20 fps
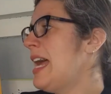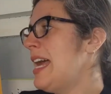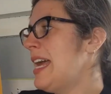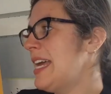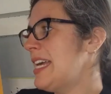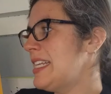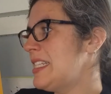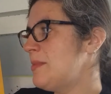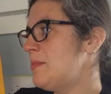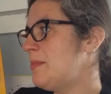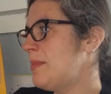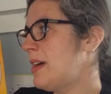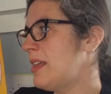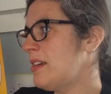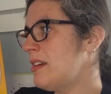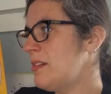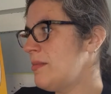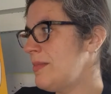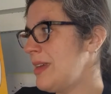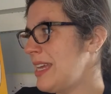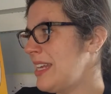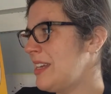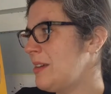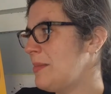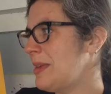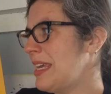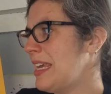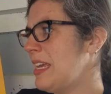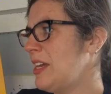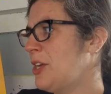His mother made
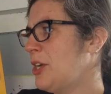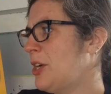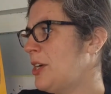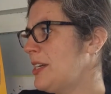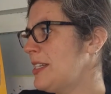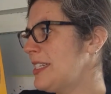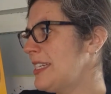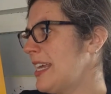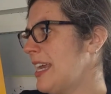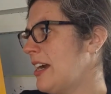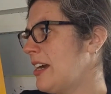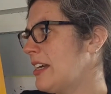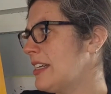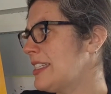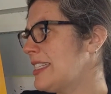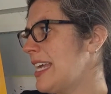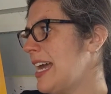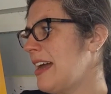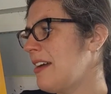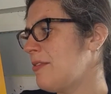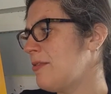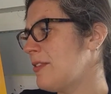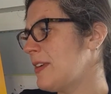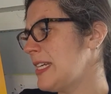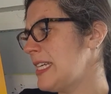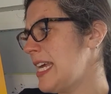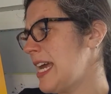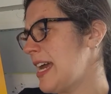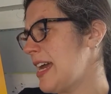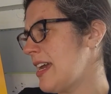him eat cooked carrots every
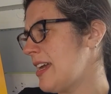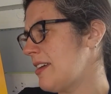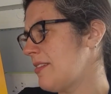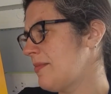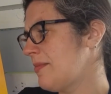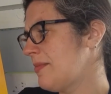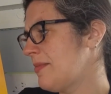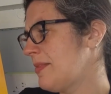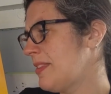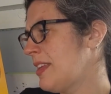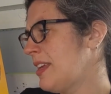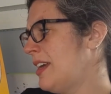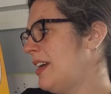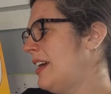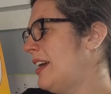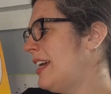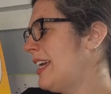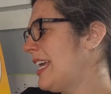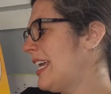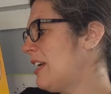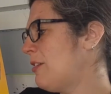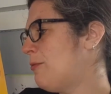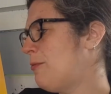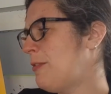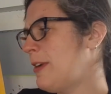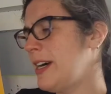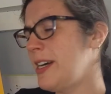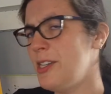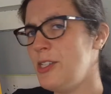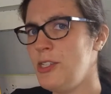day. He had
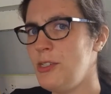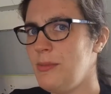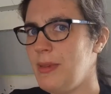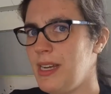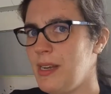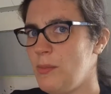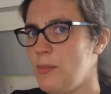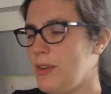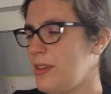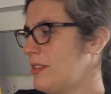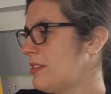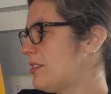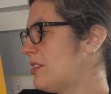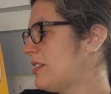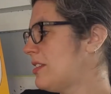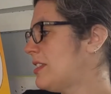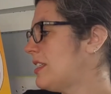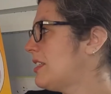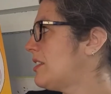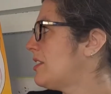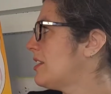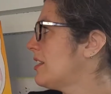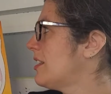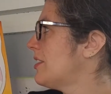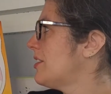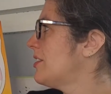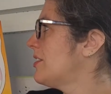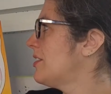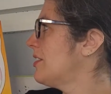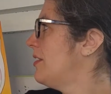far too many brothers and
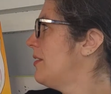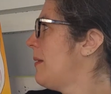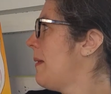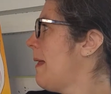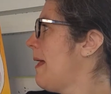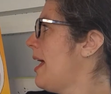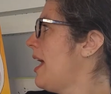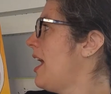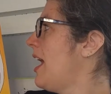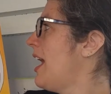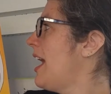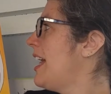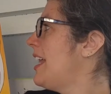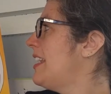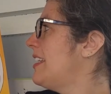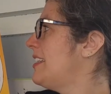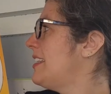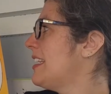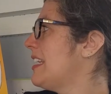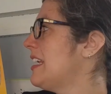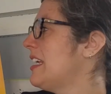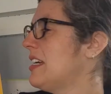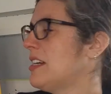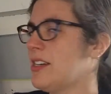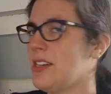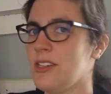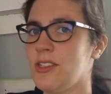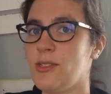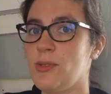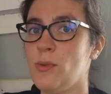sisters, and his
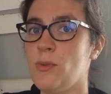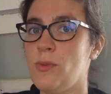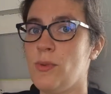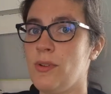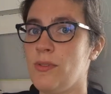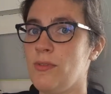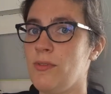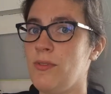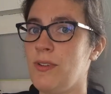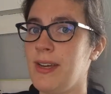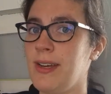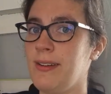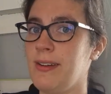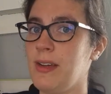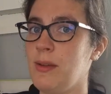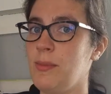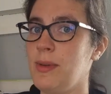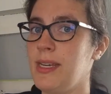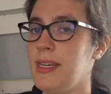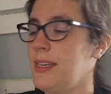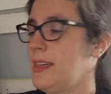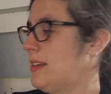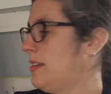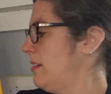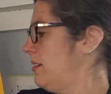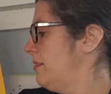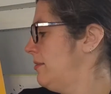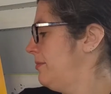ears were very big.